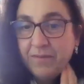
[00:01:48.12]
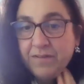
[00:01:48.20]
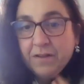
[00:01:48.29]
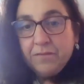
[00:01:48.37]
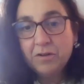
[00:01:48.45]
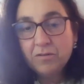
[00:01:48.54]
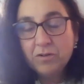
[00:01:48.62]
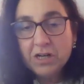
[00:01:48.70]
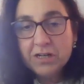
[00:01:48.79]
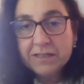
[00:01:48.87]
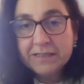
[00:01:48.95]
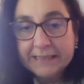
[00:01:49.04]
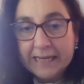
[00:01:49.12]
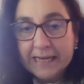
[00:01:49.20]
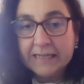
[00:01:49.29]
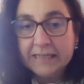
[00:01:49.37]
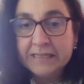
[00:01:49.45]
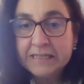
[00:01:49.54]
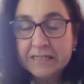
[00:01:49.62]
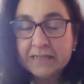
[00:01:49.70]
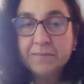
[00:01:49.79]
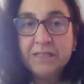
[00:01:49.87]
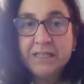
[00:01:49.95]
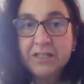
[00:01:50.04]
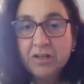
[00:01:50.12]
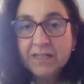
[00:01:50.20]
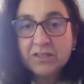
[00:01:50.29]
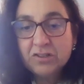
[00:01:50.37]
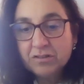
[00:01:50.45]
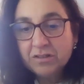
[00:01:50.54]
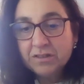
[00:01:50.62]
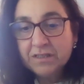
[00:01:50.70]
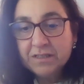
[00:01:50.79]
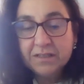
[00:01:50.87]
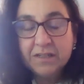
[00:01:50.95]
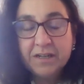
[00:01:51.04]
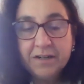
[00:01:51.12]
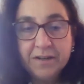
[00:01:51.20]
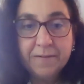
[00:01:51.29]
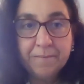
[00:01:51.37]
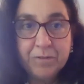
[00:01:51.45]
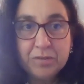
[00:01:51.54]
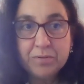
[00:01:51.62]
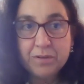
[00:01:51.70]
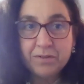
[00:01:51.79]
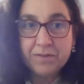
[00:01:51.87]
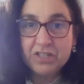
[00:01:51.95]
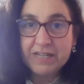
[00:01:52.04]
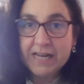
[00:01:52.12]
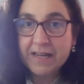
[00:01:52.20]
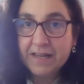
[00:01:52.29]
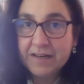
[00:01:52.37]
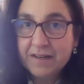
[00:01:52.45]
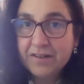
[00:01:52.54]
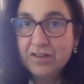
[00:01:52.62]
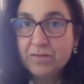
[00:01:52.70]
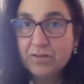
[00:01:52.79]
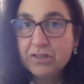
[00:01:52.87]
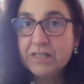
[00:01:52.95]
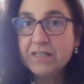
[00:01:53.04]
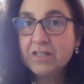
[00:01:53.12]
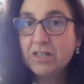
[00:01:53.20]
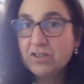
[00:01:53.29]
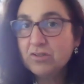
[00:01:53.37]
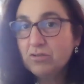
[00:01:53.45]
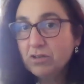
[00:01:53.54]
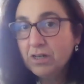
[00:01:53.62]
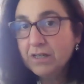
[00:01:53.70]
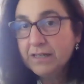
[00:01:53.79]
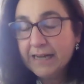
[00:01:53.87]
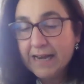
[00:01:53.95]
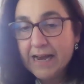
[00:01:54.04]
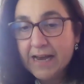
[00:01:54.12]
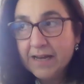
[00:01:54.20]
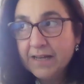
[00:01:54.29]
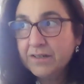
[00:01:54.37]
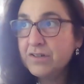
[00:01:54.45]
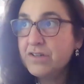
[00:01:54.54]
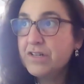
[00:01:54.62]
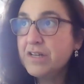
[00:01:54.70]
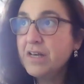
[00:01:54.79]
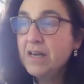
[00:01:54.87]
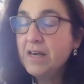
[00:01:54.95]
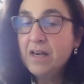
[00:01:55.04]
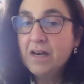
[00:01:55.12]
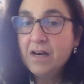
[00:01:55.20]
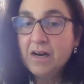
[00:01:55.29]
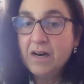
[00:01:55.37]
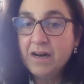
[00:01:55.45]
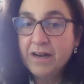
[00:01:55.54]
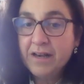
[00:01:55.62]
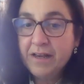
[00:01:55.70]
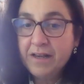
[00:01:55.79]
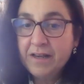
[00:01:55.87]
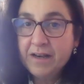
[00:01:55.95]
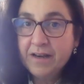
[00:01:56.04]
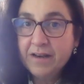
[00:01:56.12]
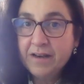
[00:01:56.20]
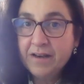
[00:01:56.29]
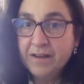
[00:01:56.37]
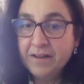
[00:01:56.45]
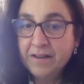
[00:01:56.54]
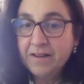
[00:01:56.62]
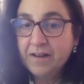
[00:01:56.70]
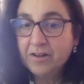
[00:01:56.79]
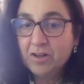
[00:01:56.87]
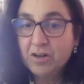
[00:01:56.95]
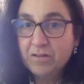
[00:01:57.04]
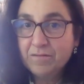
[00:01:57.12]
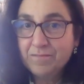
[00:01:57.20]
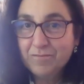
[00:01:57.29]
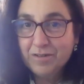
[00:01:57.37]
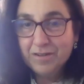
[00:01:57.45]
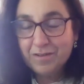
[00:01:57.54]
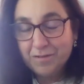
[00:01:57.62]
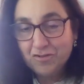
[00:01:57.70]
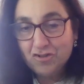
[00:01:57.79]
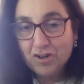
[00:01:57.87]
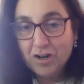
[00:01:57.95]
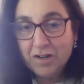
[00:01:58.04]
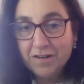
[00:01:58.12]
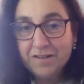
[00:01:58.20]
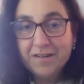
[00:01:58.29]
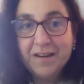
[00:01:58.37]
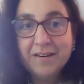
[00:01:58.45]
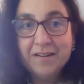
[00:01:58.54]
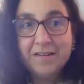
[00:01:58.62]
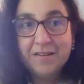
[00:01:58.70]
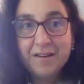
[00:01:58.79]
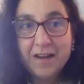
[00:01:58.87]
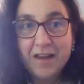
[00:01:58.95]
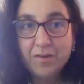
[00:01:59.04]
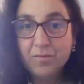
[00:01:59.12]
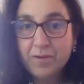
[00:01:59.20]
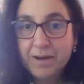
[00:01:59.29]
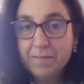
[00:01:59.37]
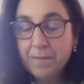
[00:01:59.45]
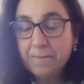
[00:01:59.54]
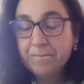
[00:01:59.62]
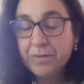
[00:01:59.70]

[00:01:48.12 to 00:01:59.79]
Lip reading: is Silvia Ross, and I'm senior lecturer in the Department of Italian at University College Cork. And I, along with Charlotte and Heather Webb,